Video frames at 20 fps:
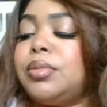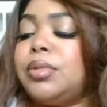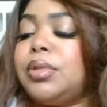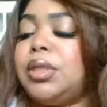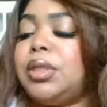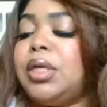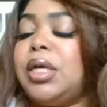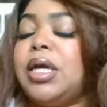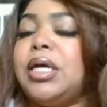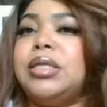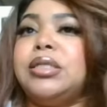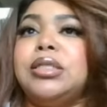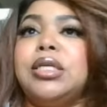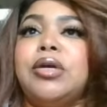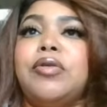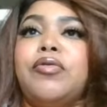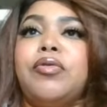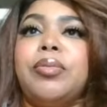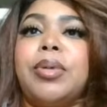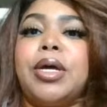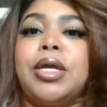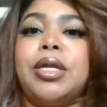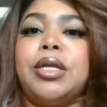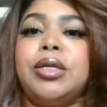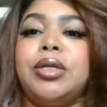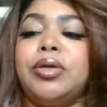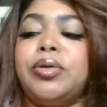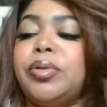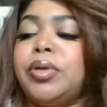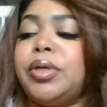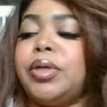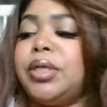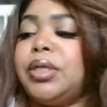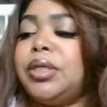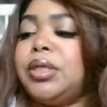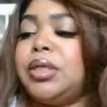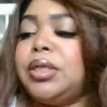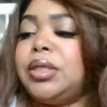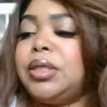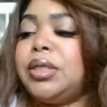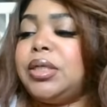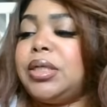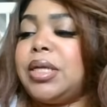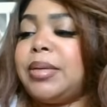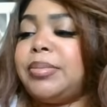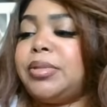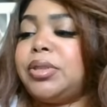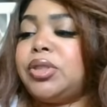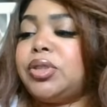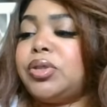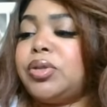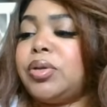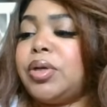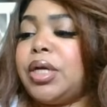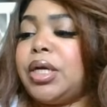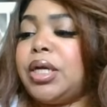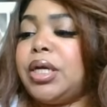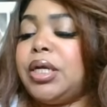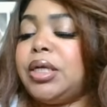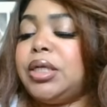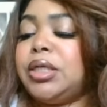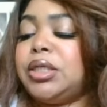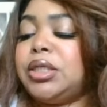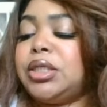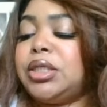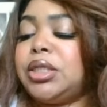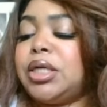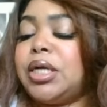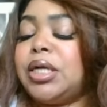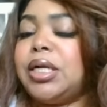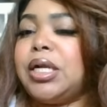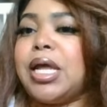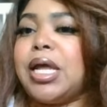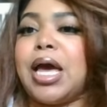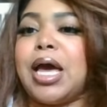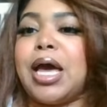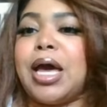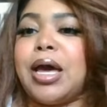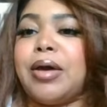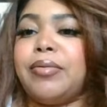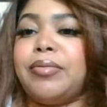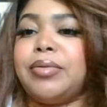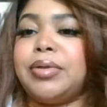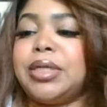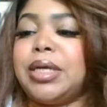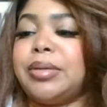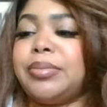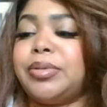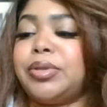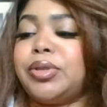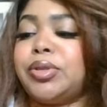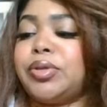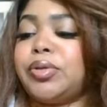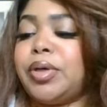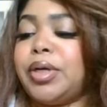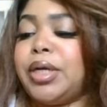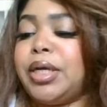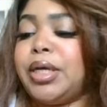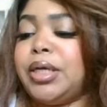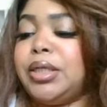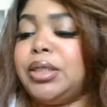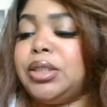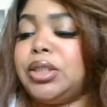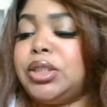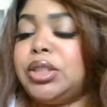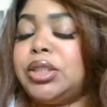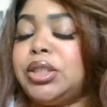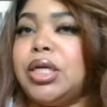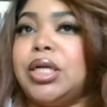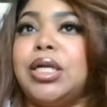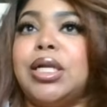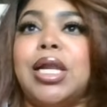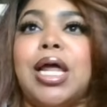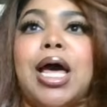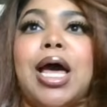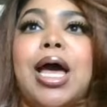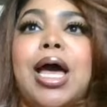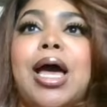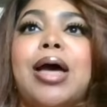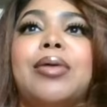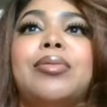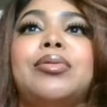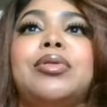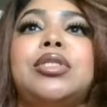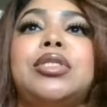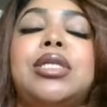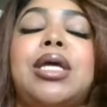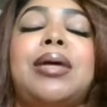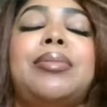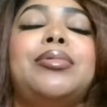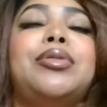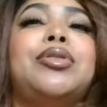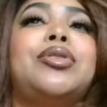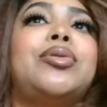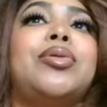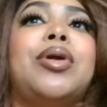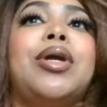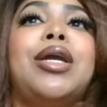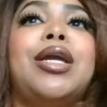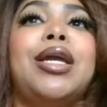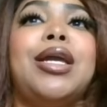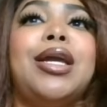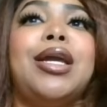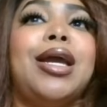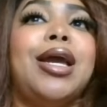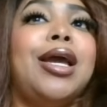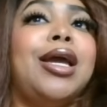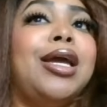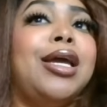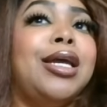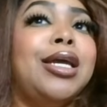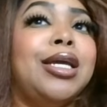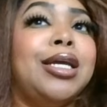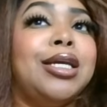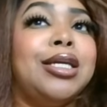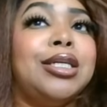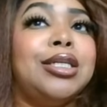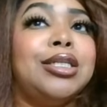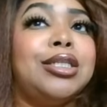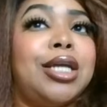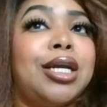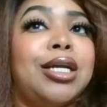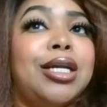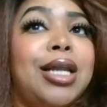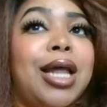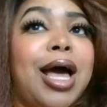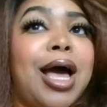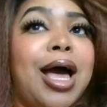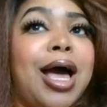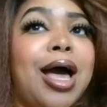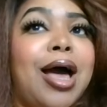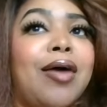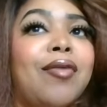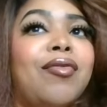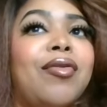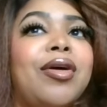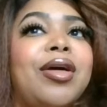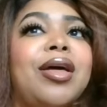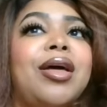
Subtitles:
How's everybody doing? Tap the screen, share the live, tap the screen, share the live, tap the screen, share the live.